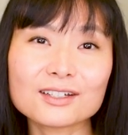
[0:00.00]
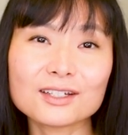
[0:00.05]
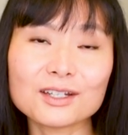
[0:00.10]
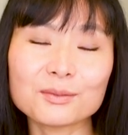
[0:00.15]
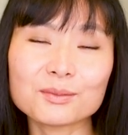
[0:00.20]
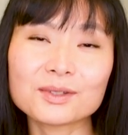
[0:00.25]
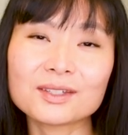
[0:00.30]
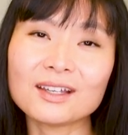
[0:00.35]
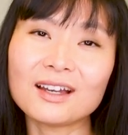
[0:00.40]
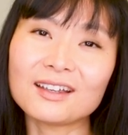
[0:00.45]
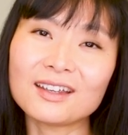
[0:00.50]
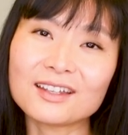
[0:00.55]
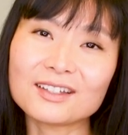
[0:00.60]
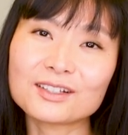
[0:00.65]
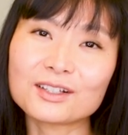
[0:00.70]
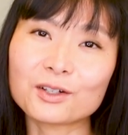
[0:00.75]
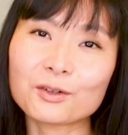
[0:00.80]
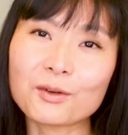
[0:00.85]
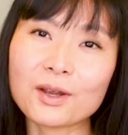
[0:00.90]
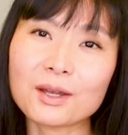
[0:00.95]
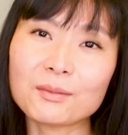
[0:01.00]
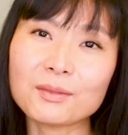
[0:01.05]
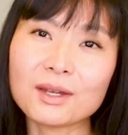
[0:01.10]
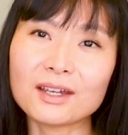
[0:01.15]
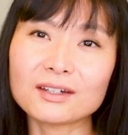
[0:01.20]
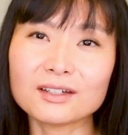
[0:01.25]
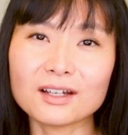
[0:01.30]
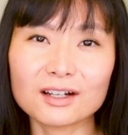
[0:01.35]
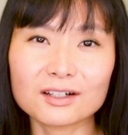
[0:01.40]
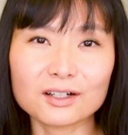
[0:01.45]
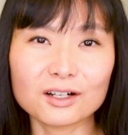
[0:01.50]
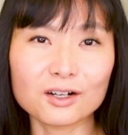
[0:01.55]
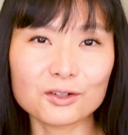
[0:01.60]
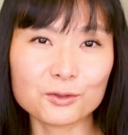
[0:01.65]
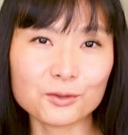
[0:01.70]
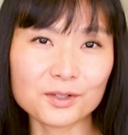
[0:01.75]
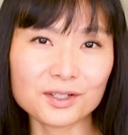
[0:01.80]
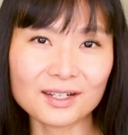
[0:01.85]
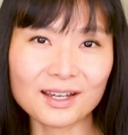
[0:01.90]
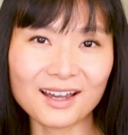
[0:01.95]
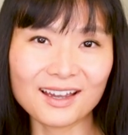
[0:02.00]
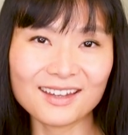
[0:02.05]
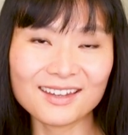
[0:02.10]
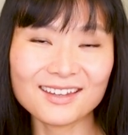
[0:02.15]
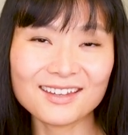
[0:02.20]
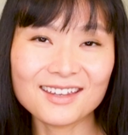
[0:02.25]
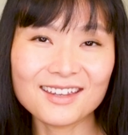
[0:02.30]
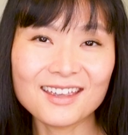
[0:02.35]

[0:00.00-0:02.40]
tips on Instagram at Dr. Audrey Tai.